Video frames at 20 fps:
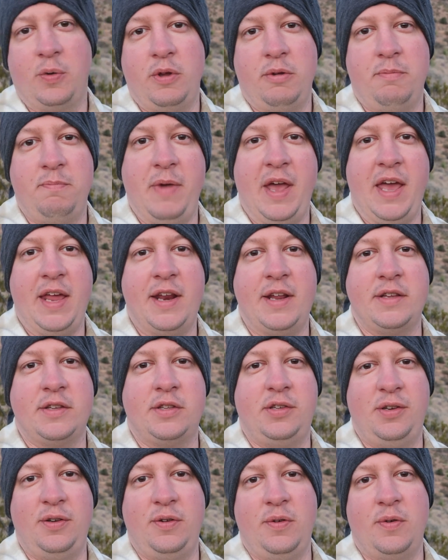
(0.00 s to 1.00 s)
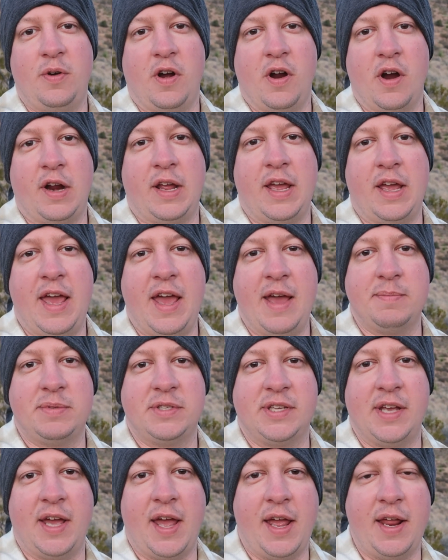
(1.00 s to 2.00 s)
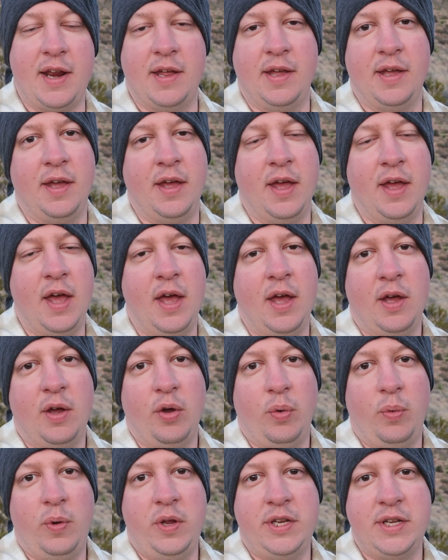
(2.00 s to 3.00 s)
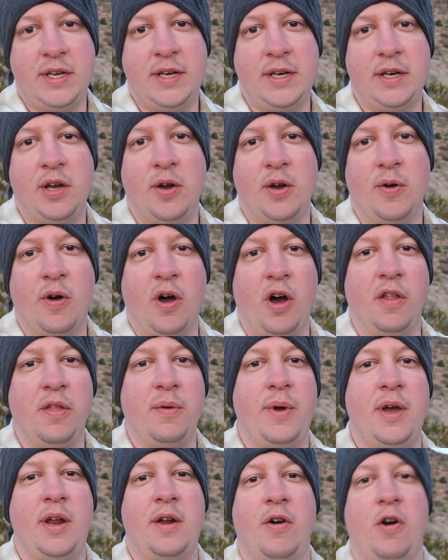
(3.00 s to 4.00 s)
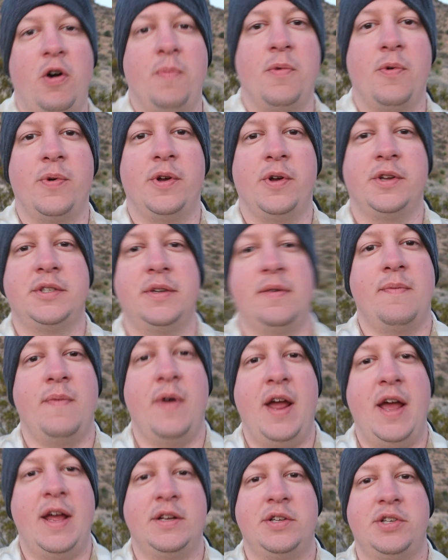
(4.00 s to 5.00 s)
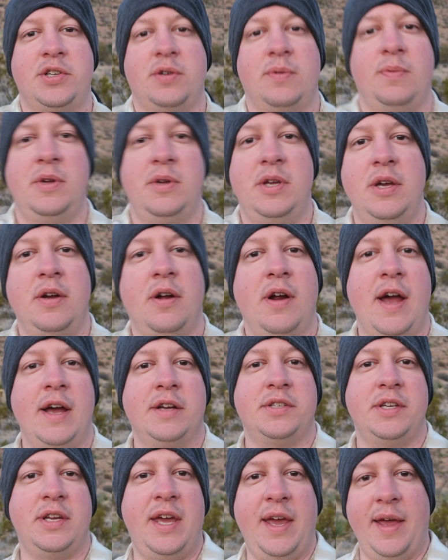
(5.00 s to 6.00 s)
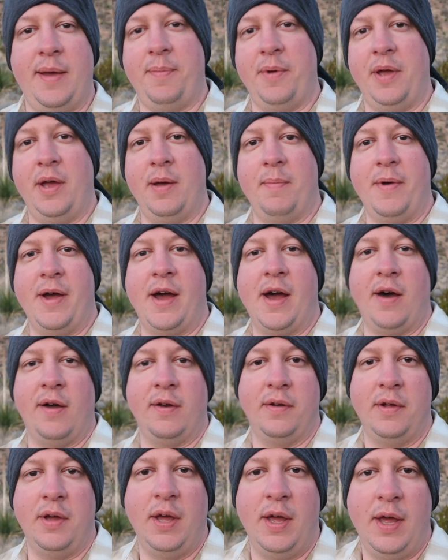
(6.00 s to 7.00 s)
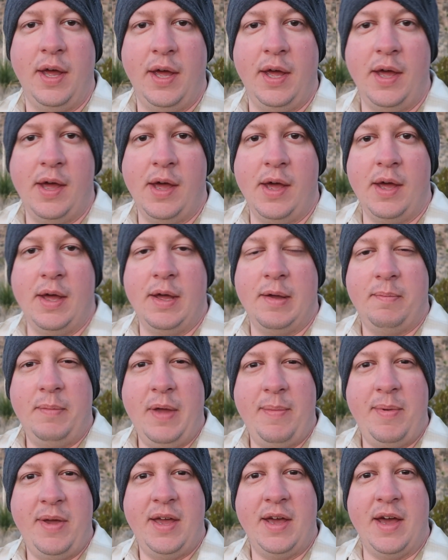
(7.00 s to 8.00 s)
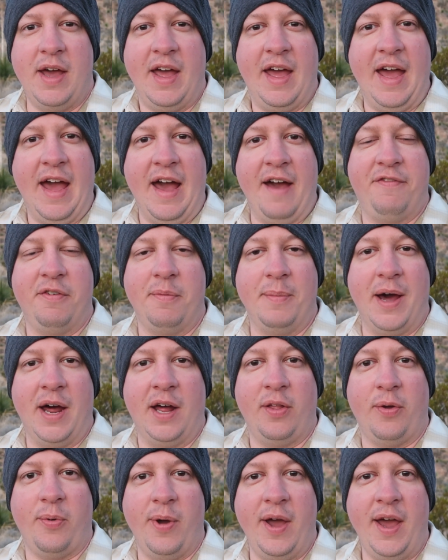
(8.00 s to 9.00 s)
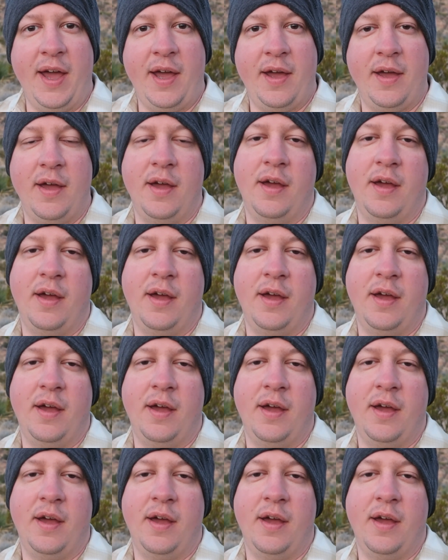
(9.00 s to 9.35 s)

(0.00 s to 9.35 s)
we made it to our campsite. We didn't go all the way to Homer Wilson Ranch. We are actually camping about maybe a half a mile away,